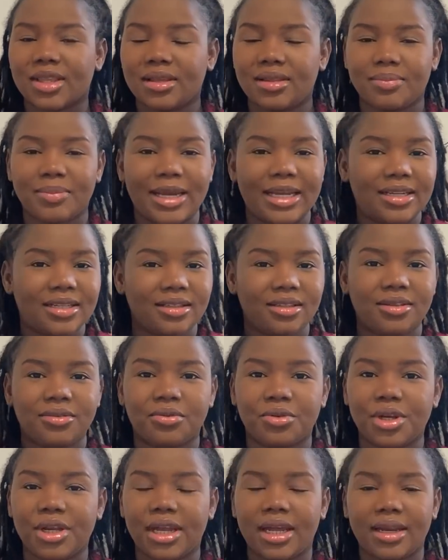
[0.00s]
my
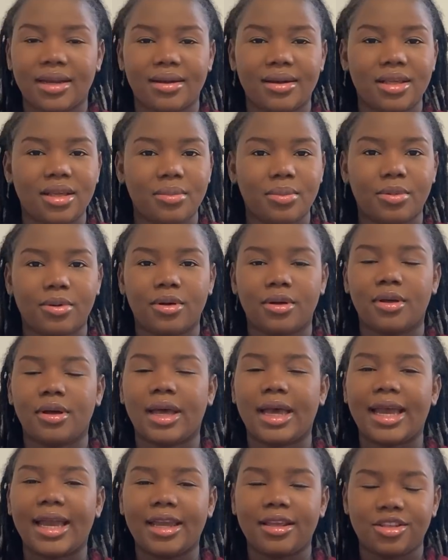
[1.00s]
delivery and
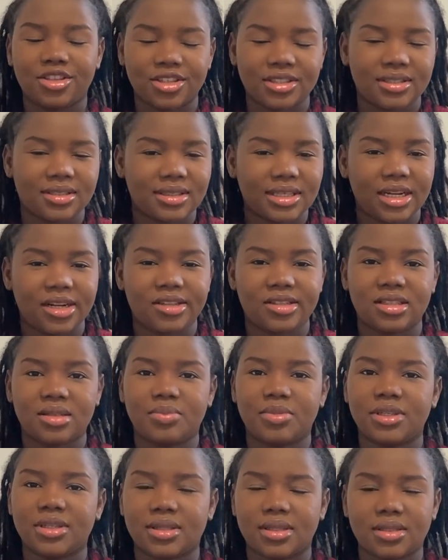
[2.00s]
labor. I just decided to
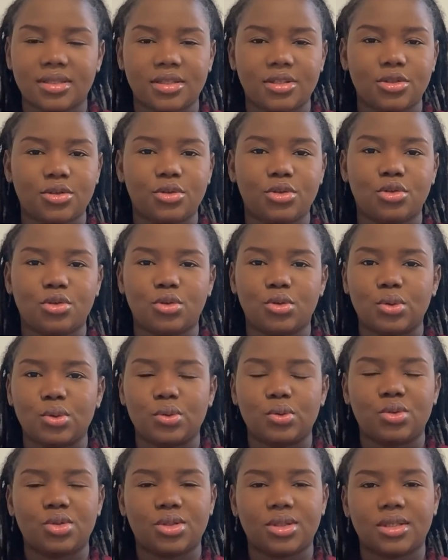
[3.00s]
split this into
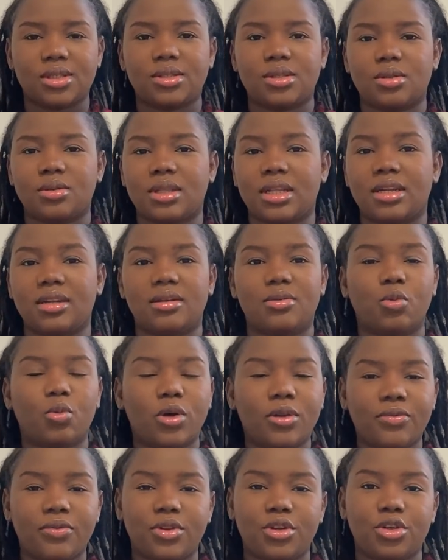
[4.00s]
two just so that
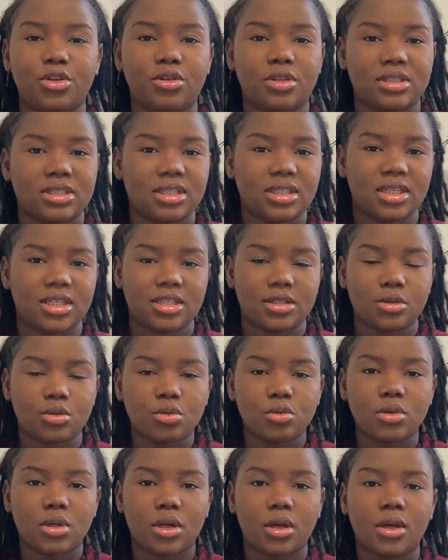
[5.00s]
one video doesn't get
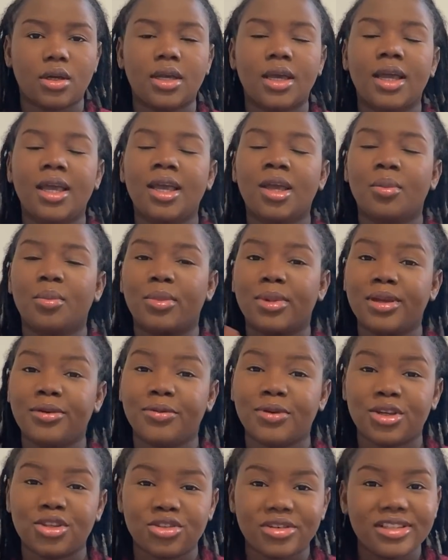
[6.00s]
too long. But
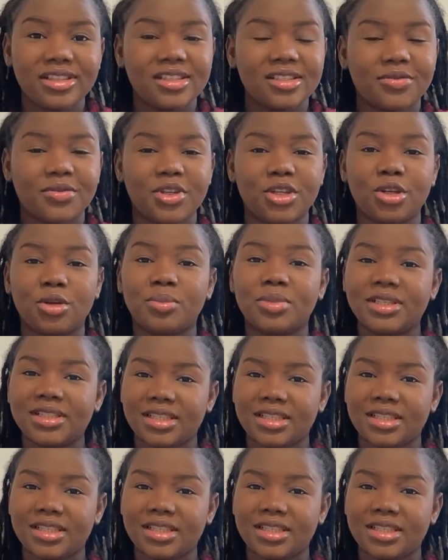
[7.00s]
if you enjoyed this video, please